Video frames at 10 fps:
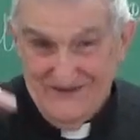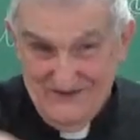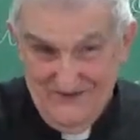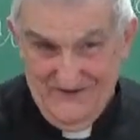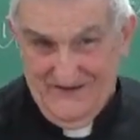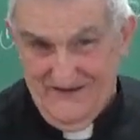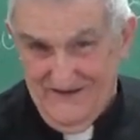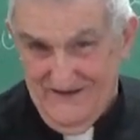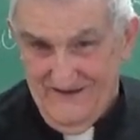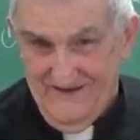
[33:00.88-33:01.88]
duty.
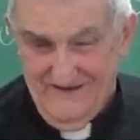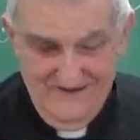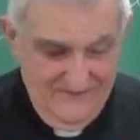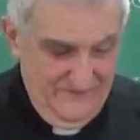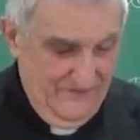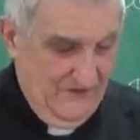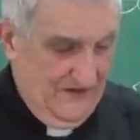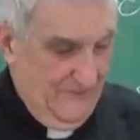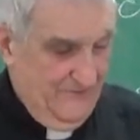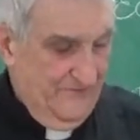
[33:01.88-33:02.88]

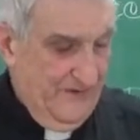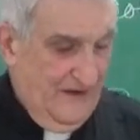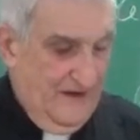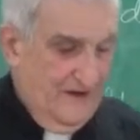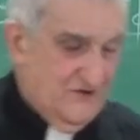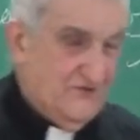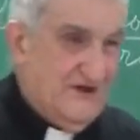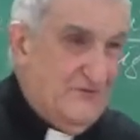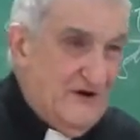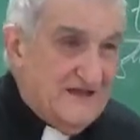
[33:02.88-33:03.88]
Okay?
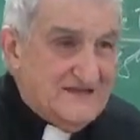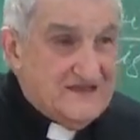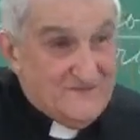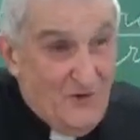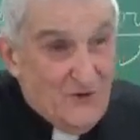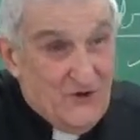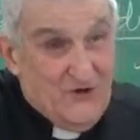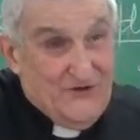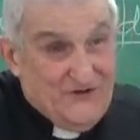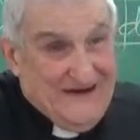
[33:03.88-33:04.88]
Today we insist more
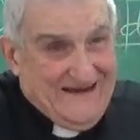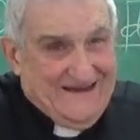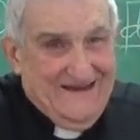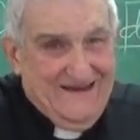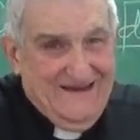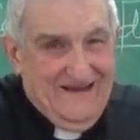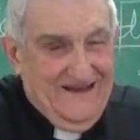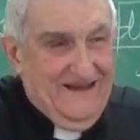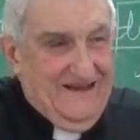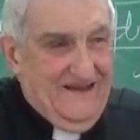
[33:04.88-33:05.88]
on the right.
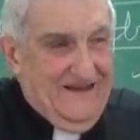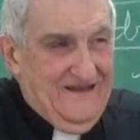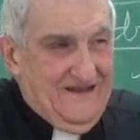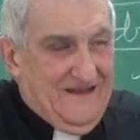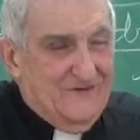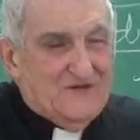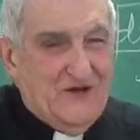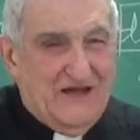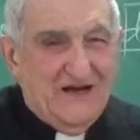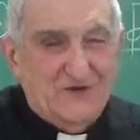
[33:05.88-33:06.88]
There was a
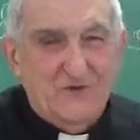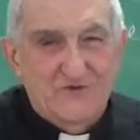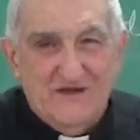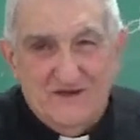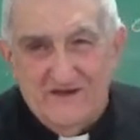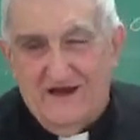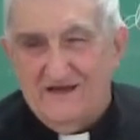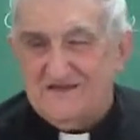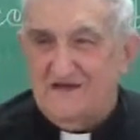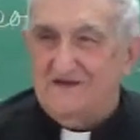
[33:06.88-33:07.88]
cartoon I
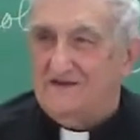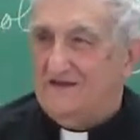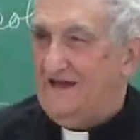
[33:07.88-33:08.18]
saw in